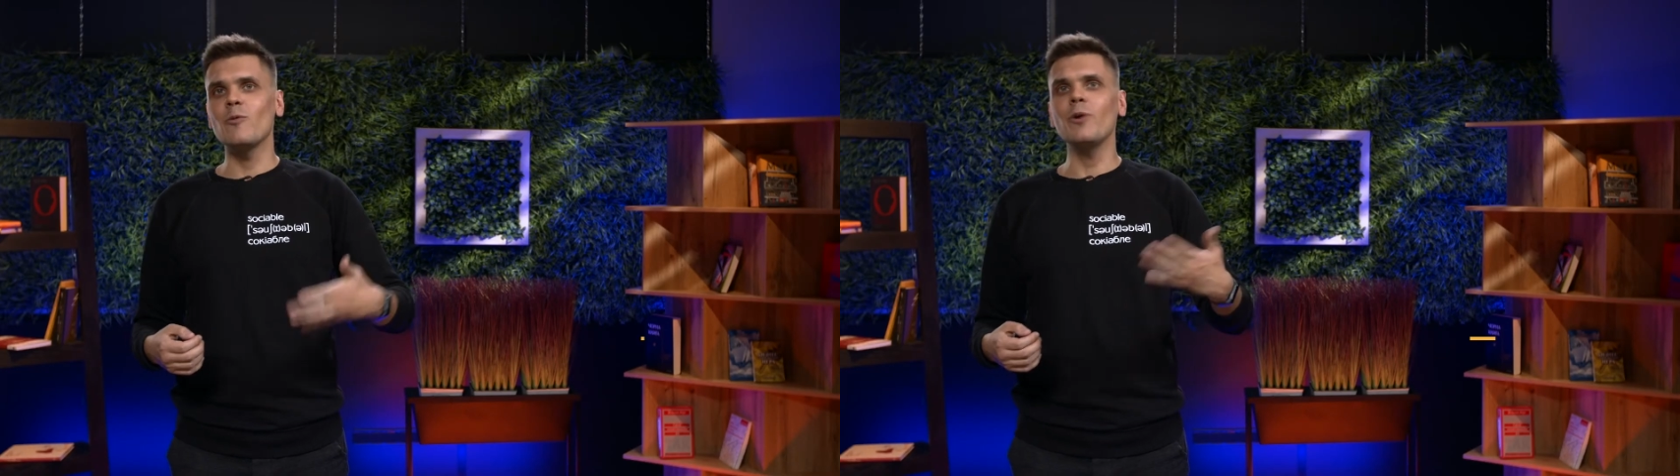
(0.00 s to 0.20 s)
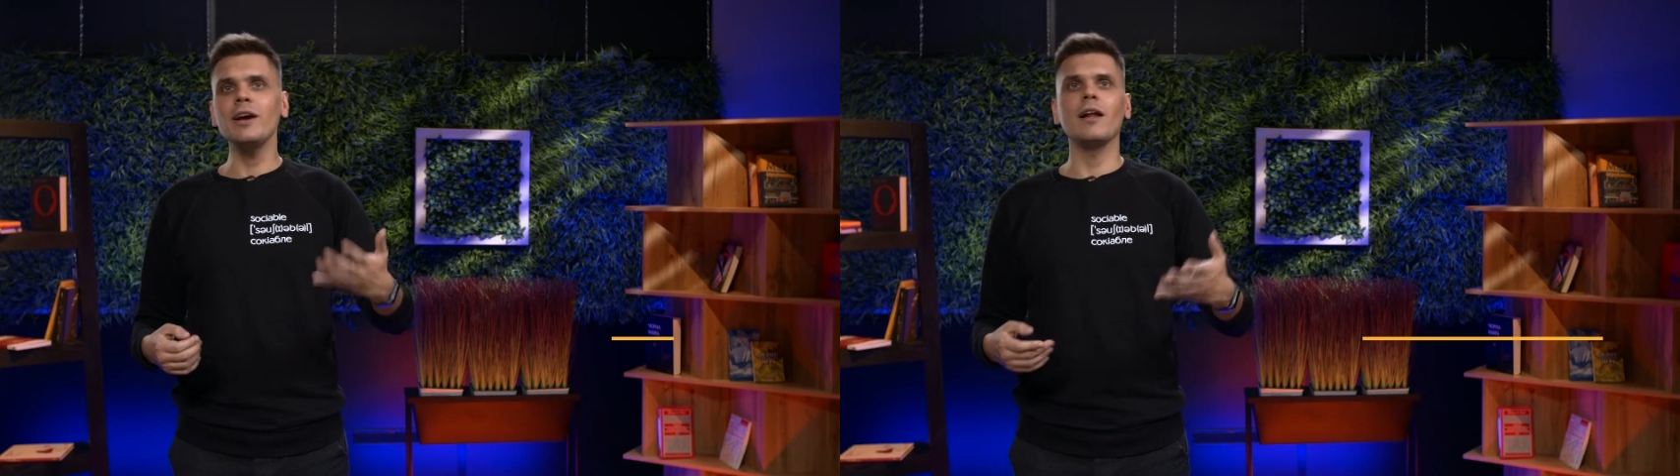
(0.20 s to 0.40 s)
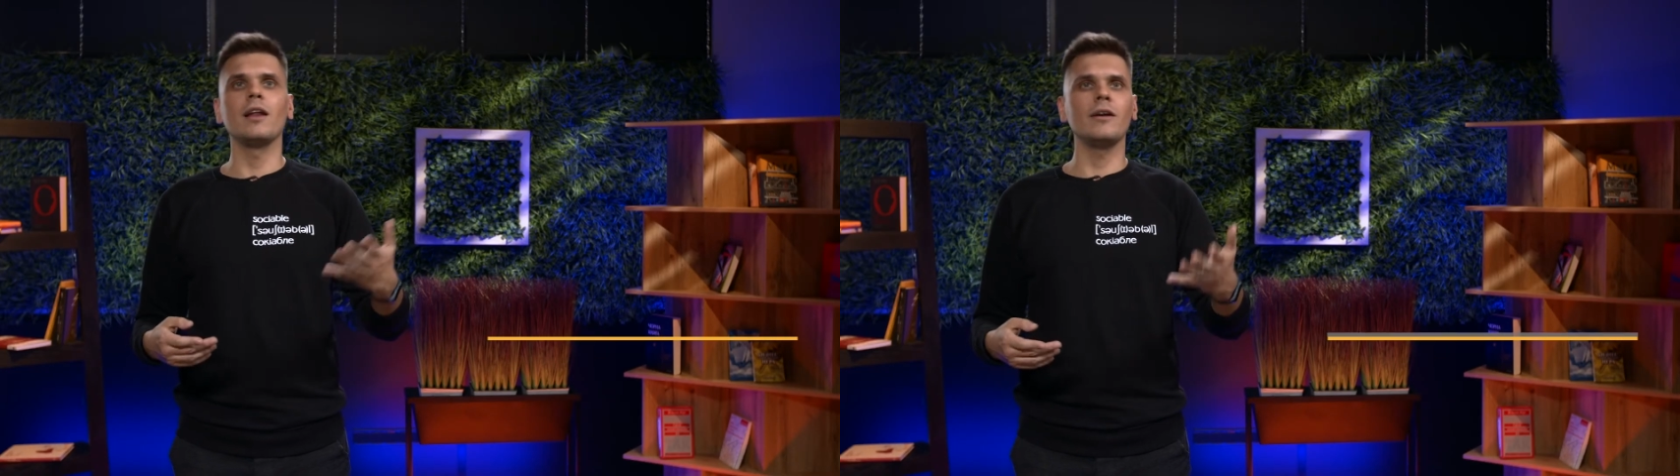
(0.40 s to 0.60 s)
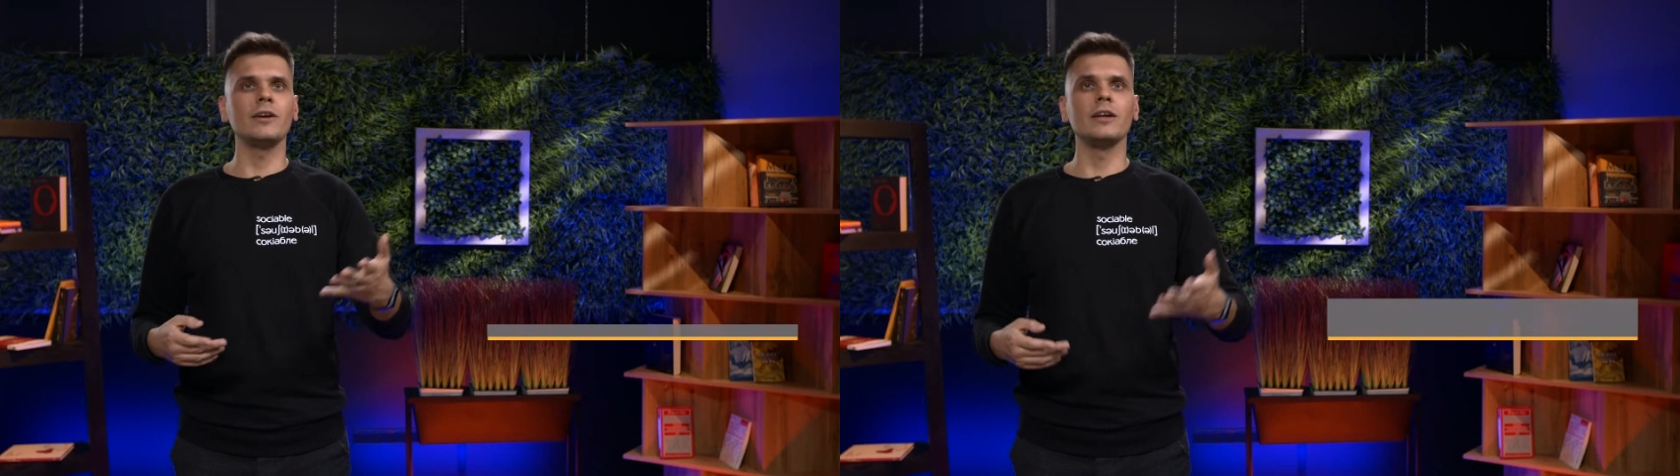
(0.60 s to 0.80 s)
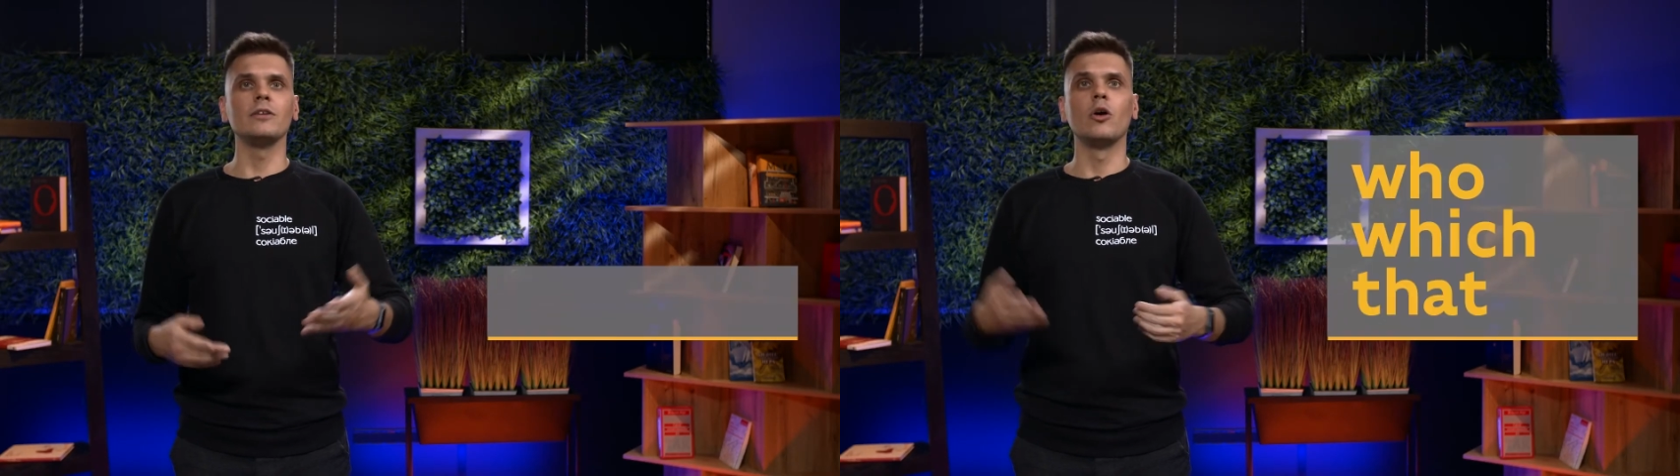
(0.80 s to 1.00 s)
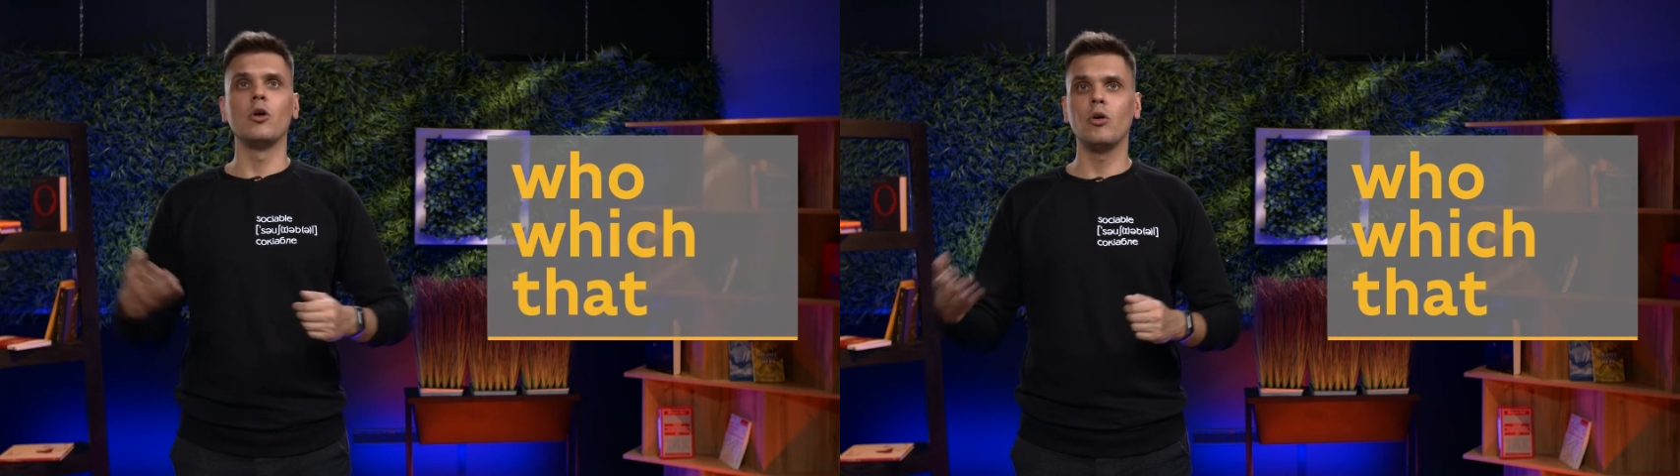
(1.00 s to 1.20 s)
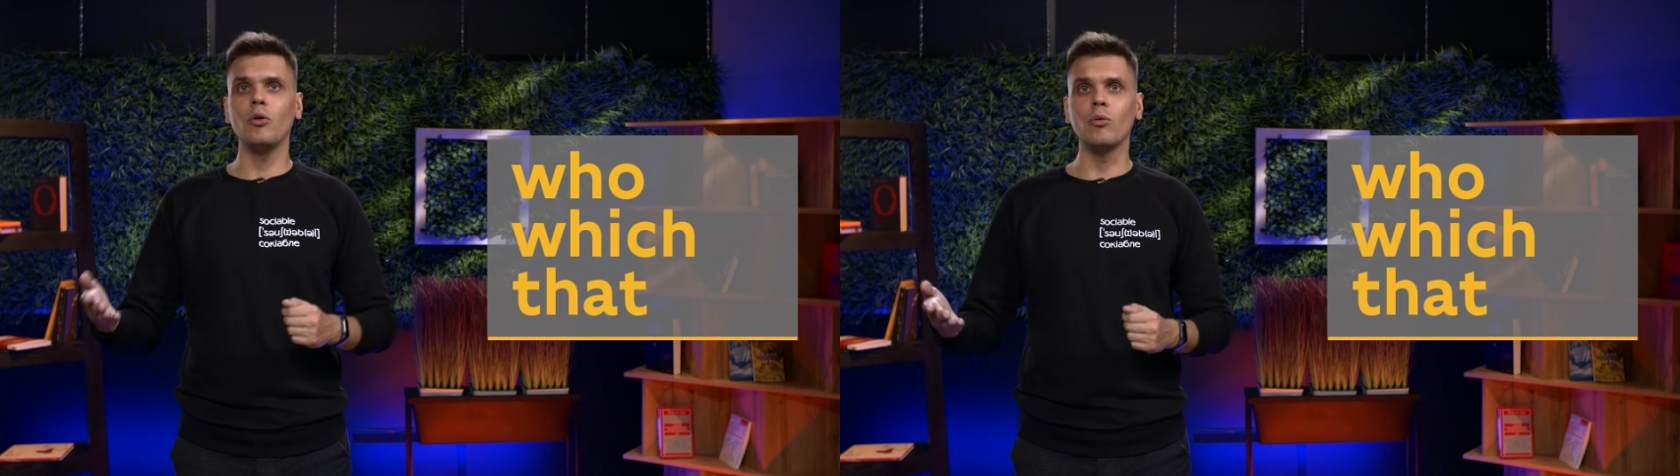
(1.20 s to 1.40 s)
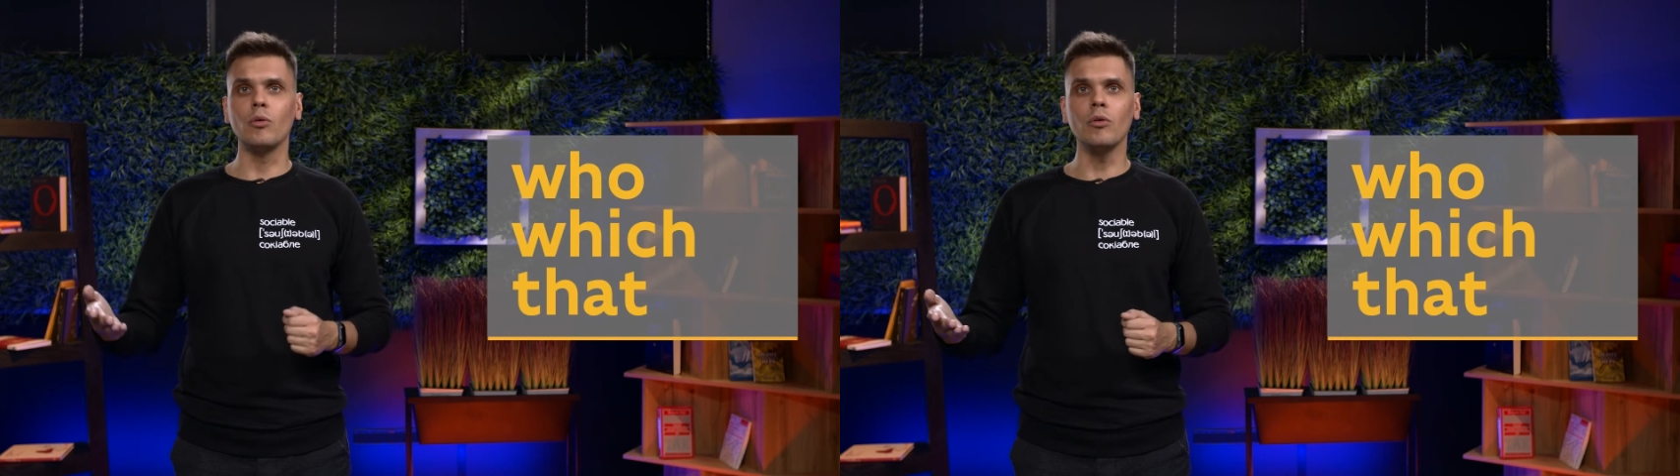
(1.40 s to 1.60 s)
we are learning
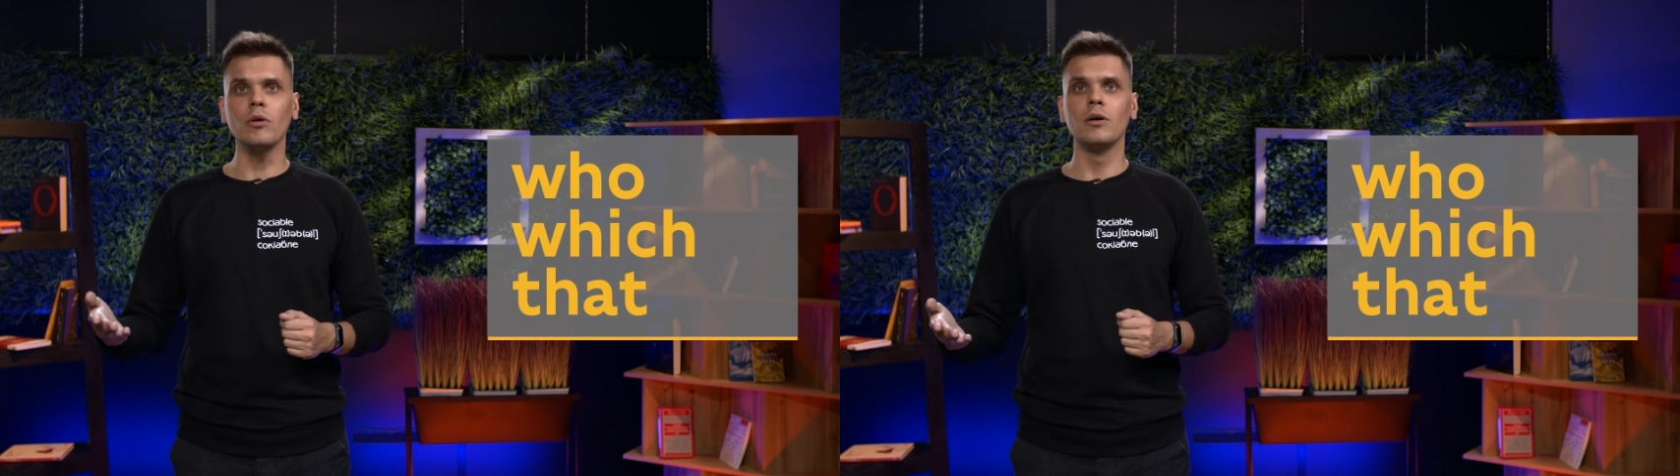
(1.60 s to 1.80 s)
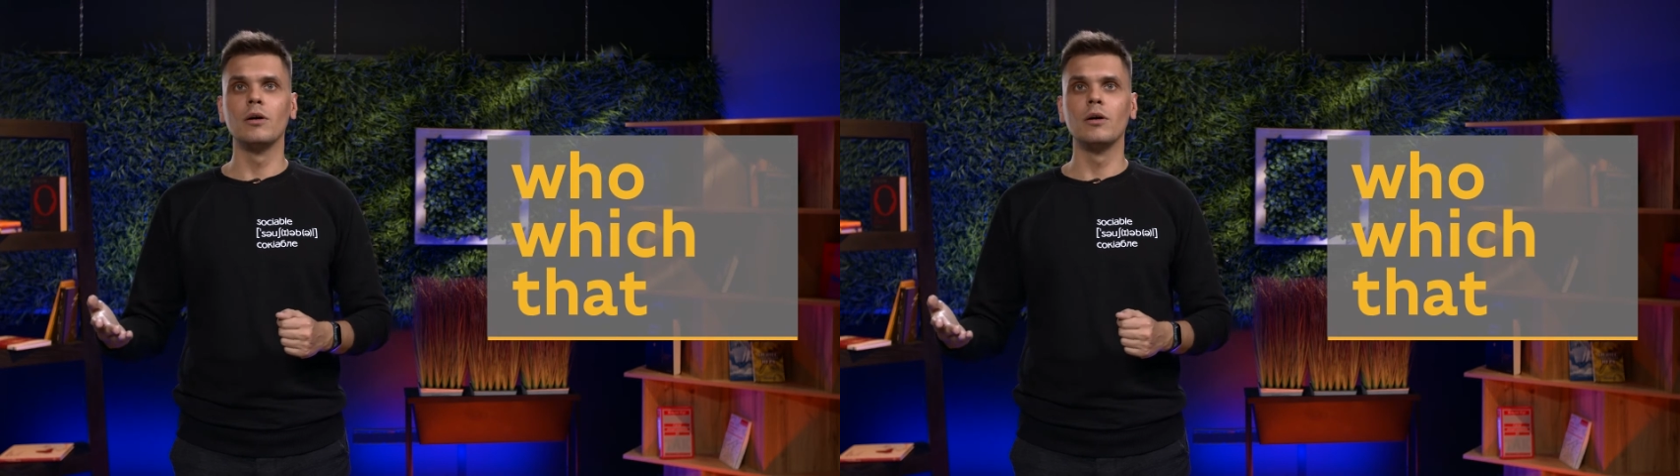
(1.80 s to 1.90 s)
who,